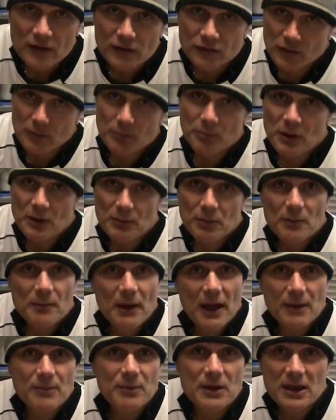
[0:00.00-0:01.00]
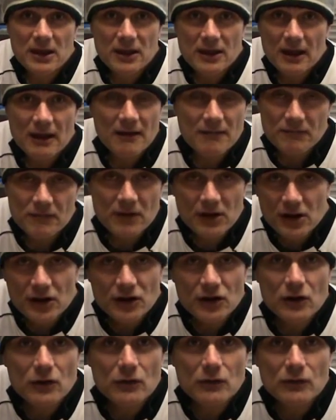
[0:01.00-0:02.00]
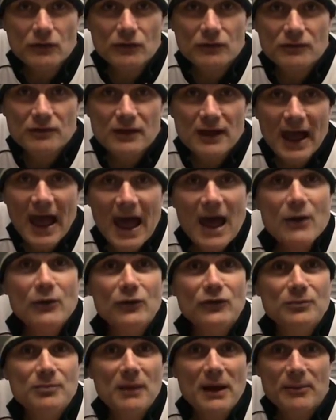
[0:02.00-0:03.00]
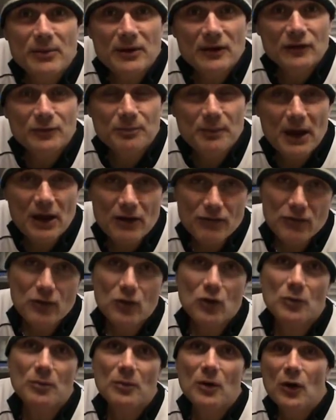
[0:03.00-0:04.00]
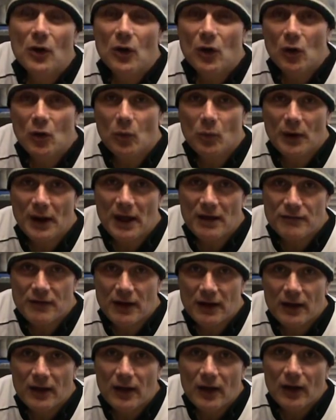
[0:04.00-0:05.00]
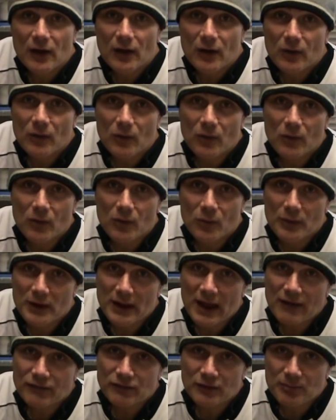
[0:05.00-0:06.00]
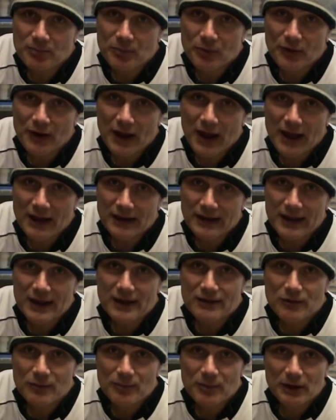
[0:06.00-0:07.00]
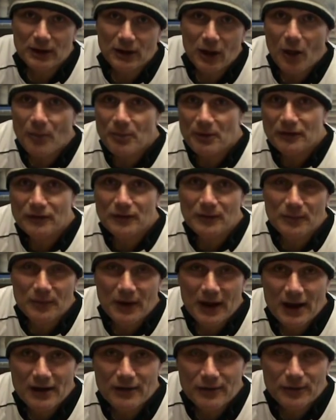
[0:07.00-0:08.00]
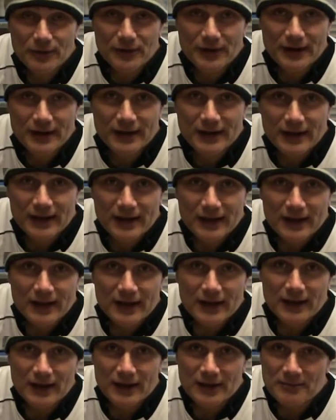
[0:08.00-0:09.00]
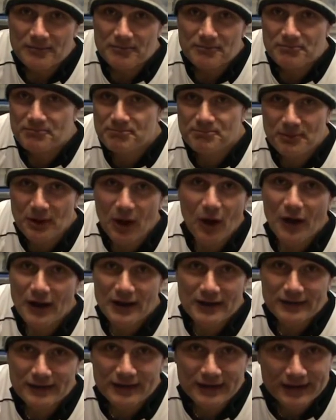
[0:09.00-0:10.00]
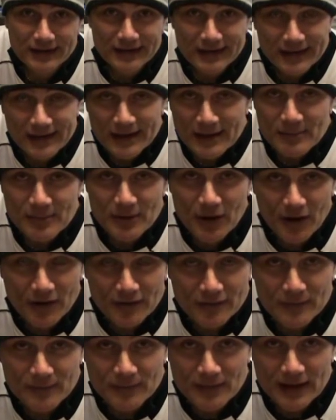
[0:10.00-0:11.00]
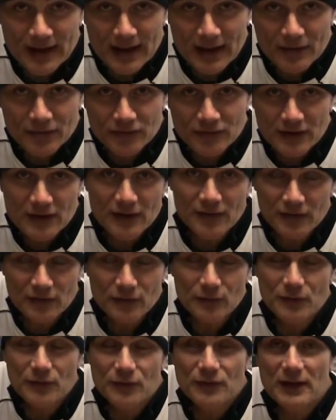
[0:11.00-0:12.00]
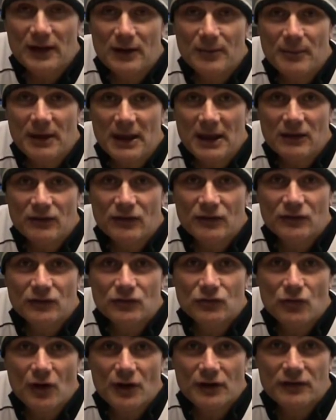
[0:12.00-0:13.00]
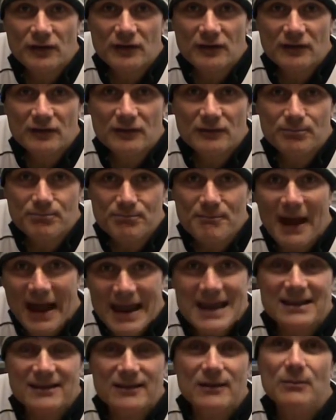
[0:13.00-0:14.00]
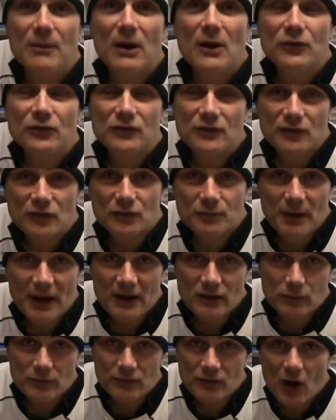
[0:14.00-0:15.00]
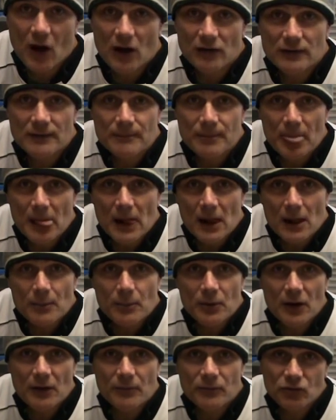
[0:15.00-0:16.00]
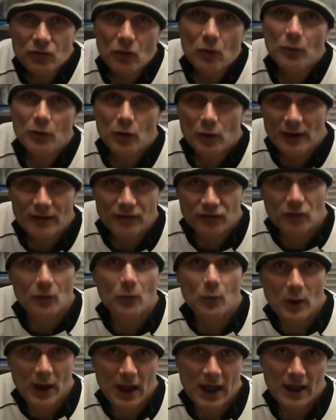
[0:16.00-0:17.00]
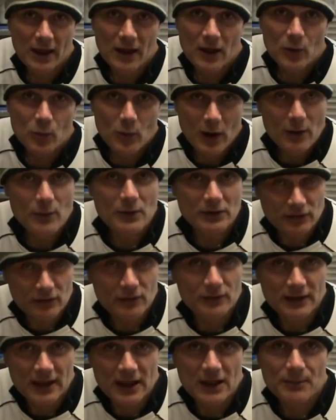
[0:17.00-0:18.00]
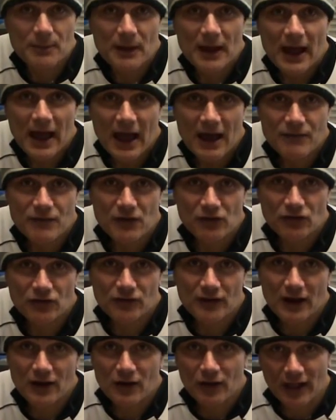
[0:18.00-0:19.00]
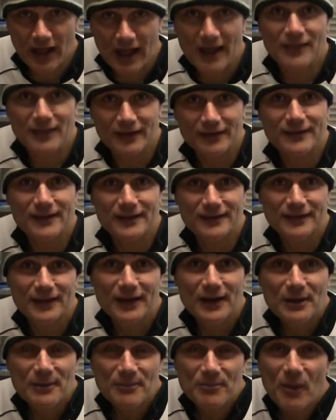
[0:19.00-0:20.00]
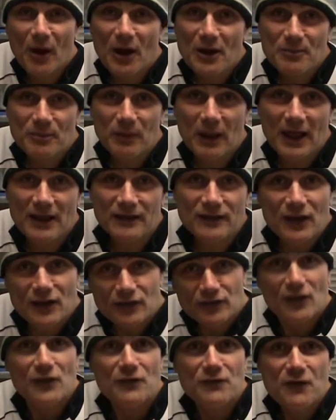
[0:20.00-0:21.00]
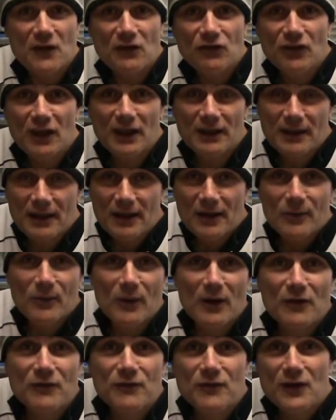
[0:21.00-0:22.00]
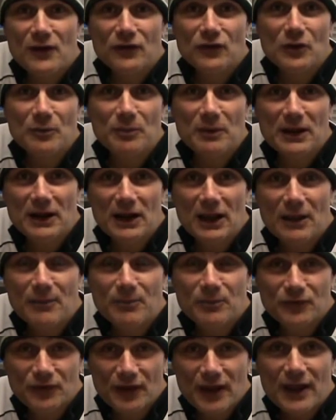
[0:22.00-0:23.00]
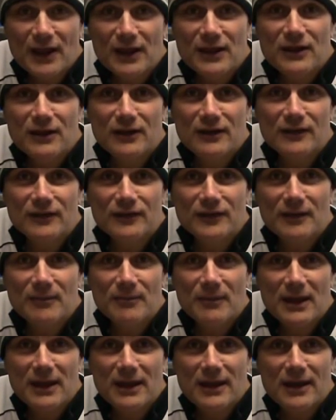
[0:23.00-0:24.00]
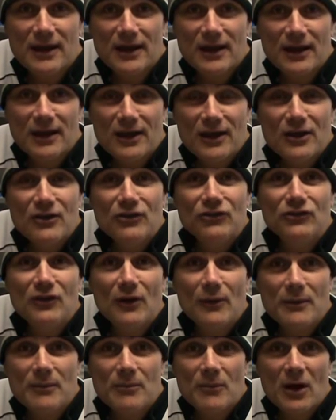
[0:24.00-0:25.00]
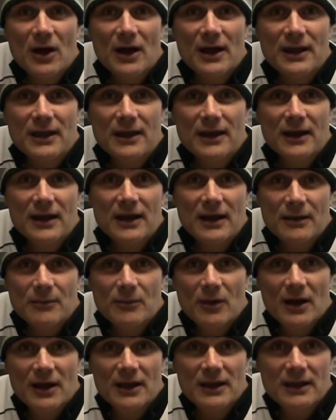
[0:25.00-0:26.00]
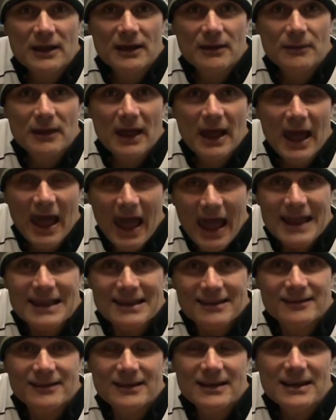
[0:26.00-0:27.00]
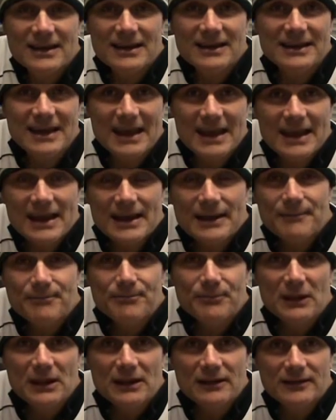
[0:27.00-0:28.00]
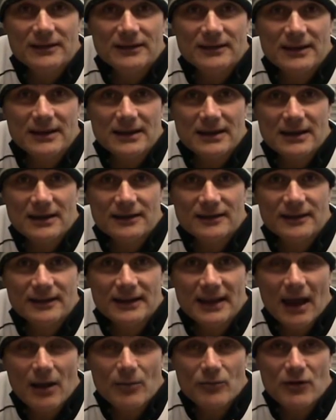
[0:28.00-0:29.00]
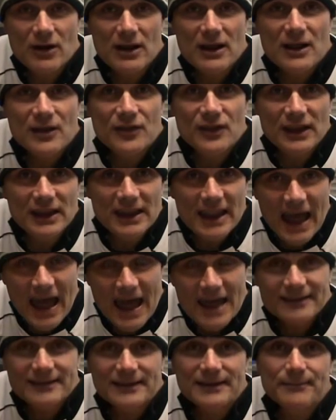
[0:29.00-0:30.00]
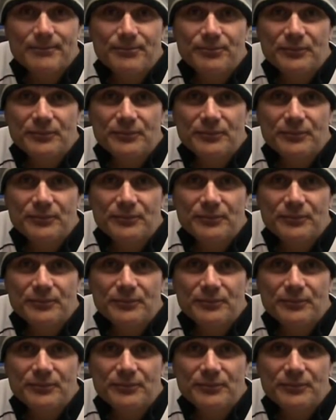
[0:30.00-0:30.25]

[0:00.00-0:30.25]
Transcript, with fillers: Some people maybe can use the house, maybe a spare room or whatever or we have to put our gear up a lobby somewhere or a, uh, um, behind a, behind something else. You know the sort of thing I mean. Just trying to make the most of the space we've got. But I'm sure we all have somewhere where we do keep our fishing tackle, and this is my place. So the fishing. Well, the first couple of clips you can see me uh, showing my uh, my end gear to the uh, to the camera, the lead,